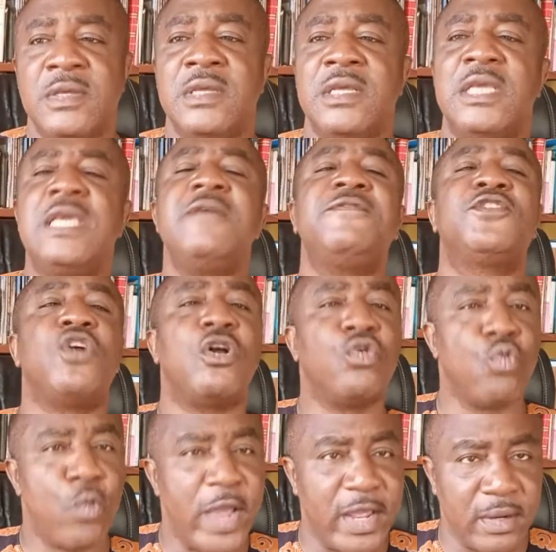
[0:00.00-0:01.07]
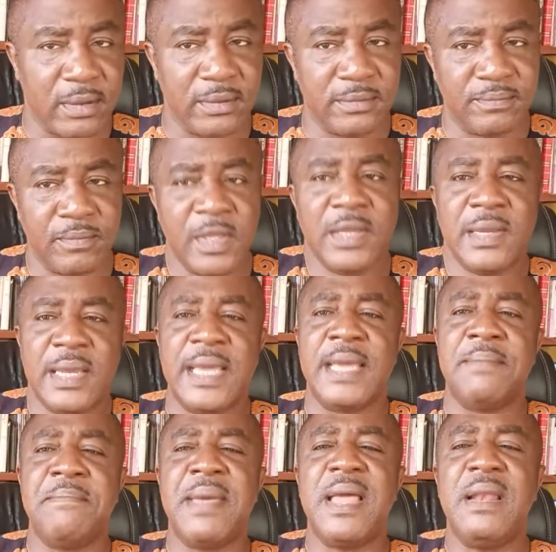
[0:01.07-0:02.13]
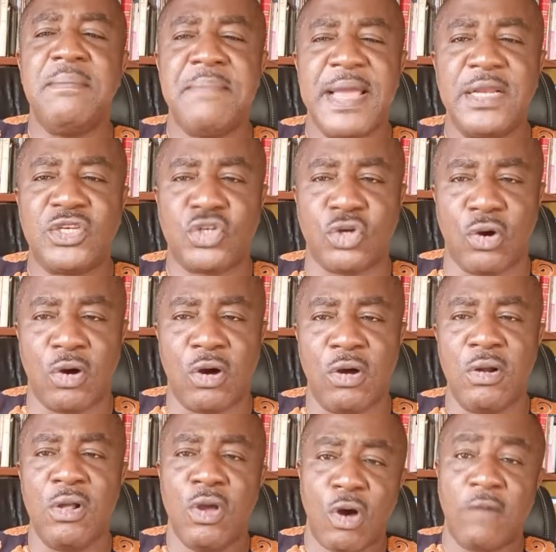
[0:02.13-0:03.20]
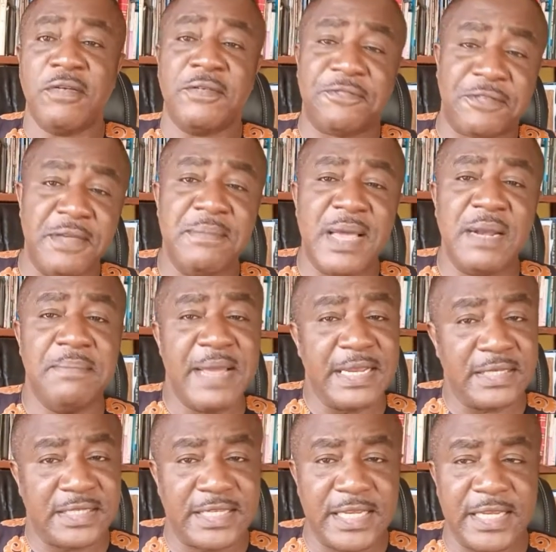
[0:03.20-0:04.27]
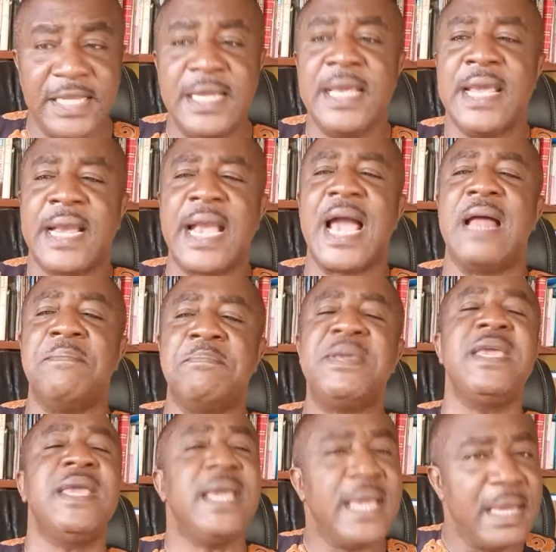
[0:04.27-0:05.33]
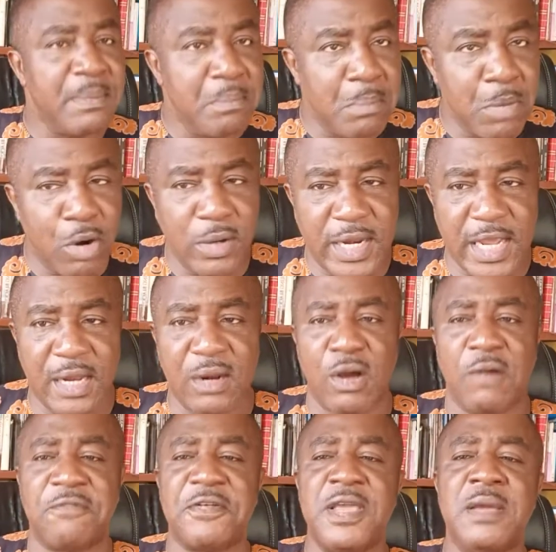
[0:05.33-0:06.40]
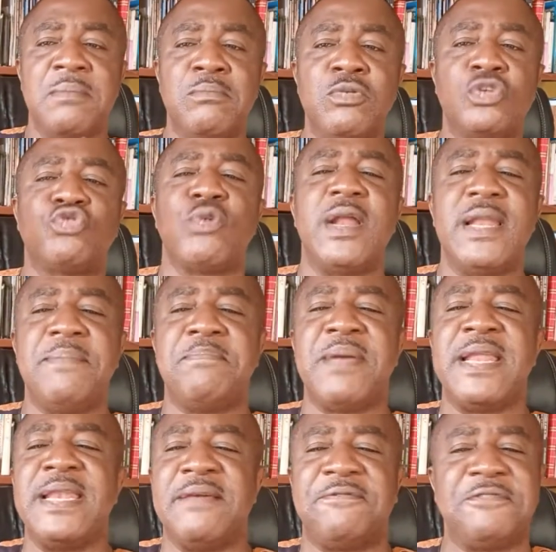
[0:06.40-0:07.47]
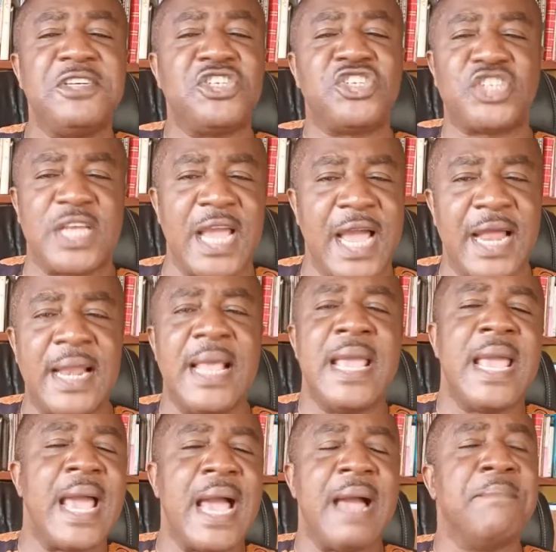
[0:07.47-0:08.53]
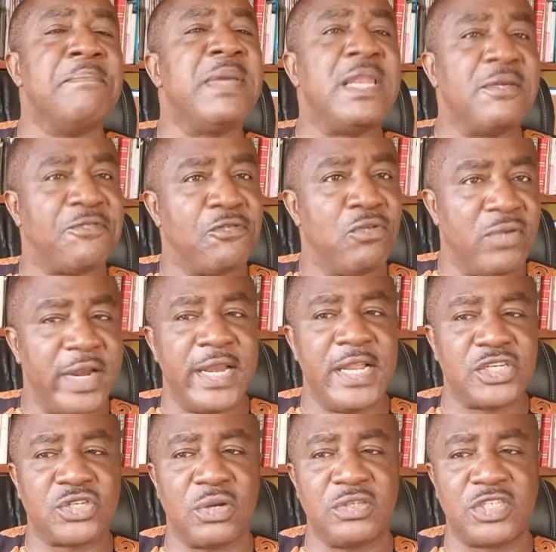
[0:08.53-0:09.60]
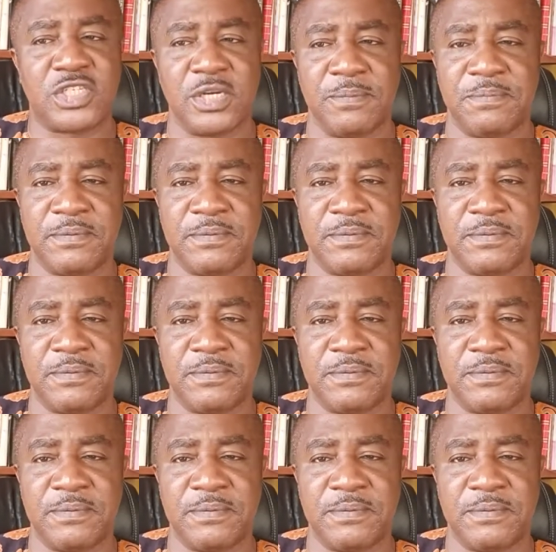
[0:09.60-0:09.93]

If done well, a male mentor of a female mentee can be a model of a mutually beneficial and meaningful relationship,